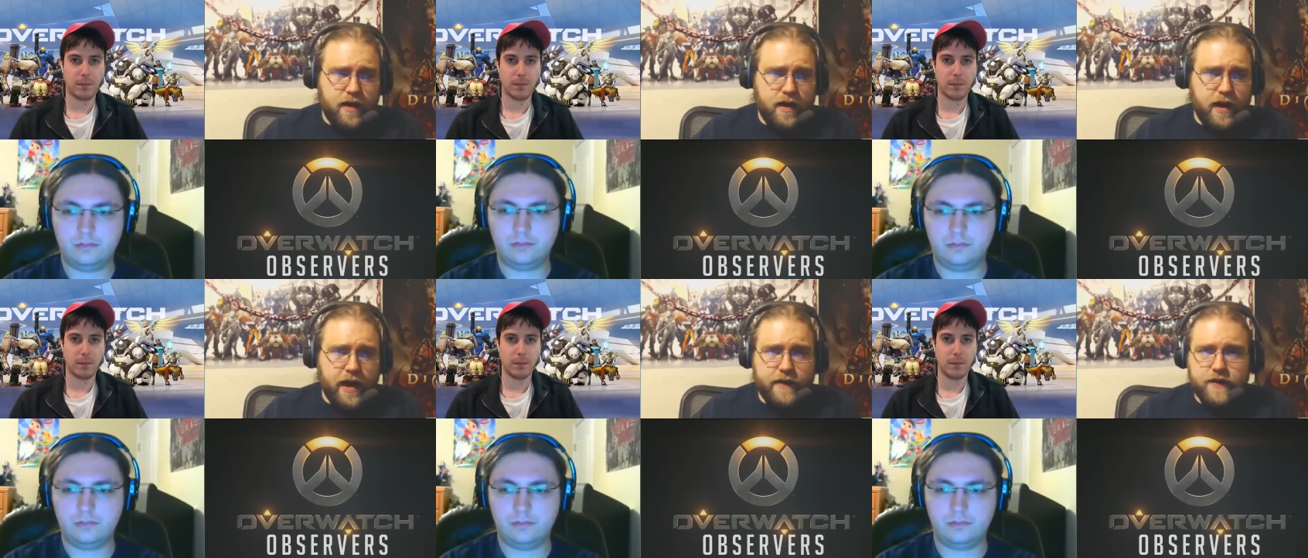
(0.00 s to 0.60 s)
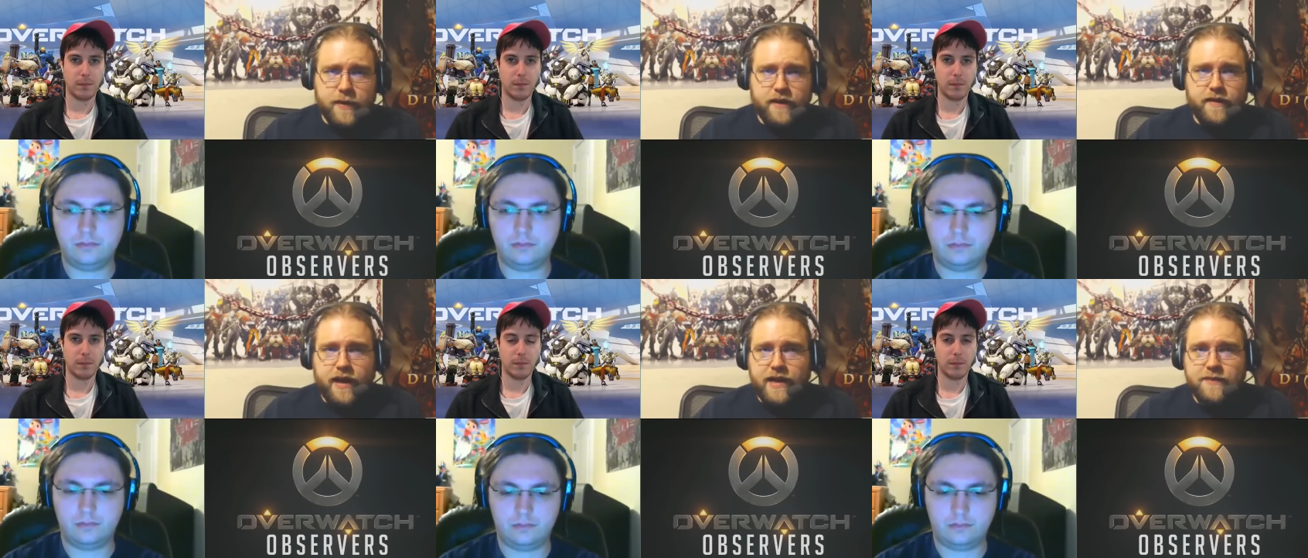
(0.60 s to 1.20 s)
Speaker 1: I expect
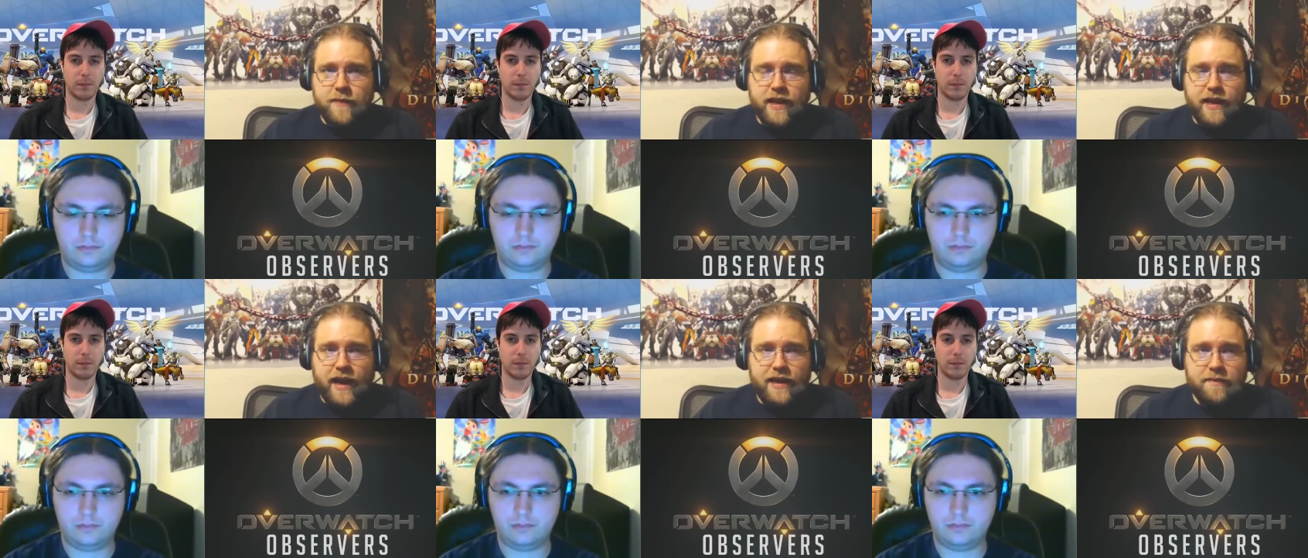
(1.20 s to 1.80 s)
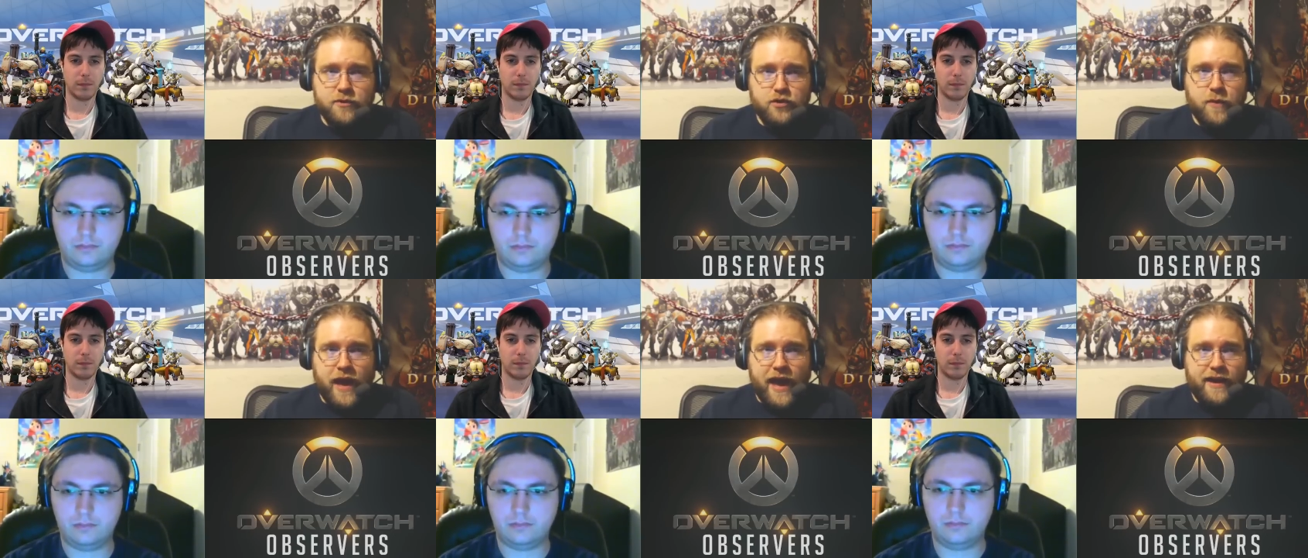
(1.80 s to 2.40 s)
cosmetic items to
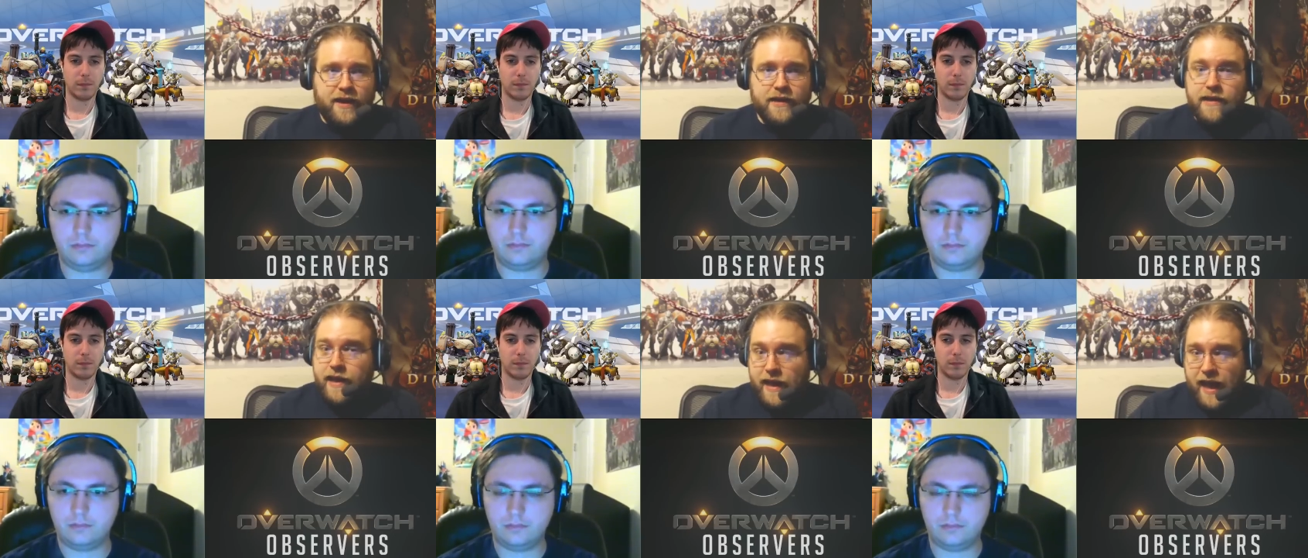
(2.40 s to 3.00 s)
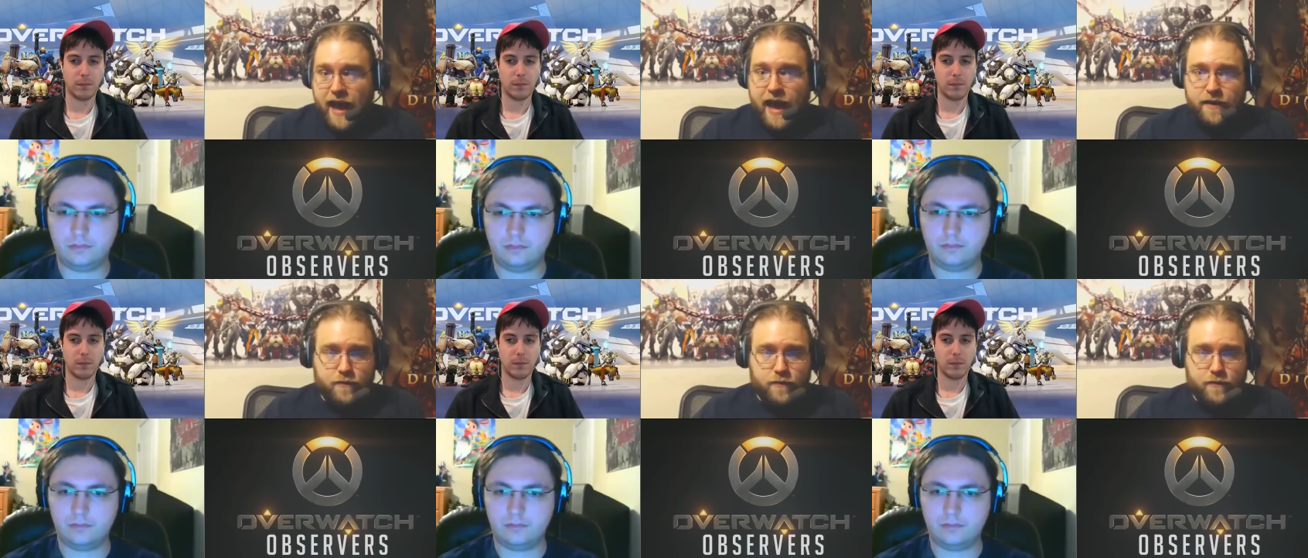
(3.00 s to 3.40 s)
add on, like a hat,